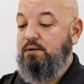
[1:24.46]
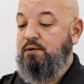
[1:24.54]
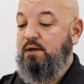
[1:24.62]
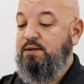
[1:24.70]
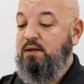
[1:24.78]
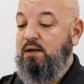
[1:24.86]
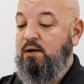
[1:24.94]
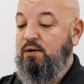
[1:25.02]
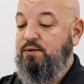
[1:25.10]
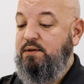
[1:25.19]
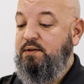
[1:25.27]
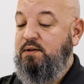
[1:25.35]
Trusted
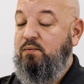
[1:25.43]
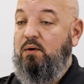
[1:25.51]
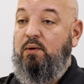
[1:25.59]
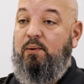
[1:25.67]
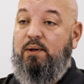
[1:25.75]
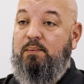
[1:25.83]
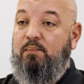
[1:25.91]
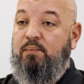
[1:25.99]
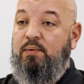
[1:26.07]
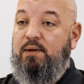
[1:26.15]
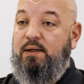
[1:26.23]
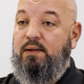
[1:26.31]
host, this is where we would
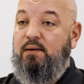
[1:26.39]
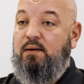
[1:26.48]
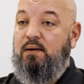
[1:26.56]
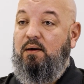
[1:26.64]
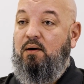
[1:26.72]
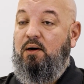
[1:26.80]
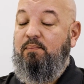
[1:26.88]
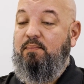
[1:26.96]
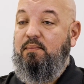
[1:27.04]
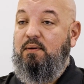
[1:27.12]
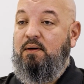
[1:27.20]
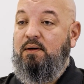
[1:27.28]
put in uh, our
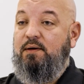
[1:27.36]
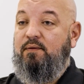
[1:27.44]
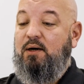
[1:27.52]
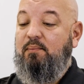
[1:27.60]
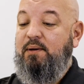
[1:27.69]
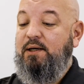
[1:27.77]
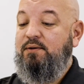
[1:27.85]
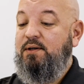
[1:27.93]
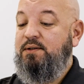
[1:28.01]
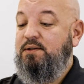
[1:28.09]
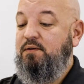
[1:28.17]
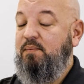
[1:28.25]
our different IP
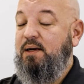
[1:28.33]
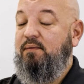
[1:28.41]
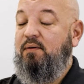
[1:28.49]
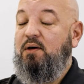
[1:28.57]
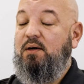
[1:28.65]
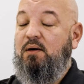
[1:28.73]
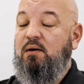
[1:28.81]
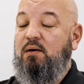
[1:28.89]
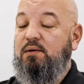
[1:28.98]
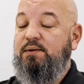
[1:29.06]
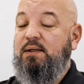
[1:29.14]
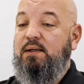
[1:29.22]
addresses. You may have heard it
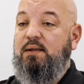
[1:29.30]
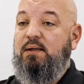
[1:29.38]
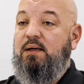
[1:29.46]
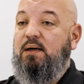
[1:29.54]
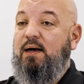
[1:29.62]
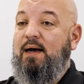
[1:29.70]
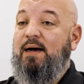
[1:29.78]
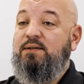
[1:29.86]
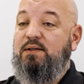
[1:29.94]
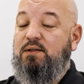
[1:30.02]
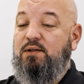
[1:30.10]
called uh, access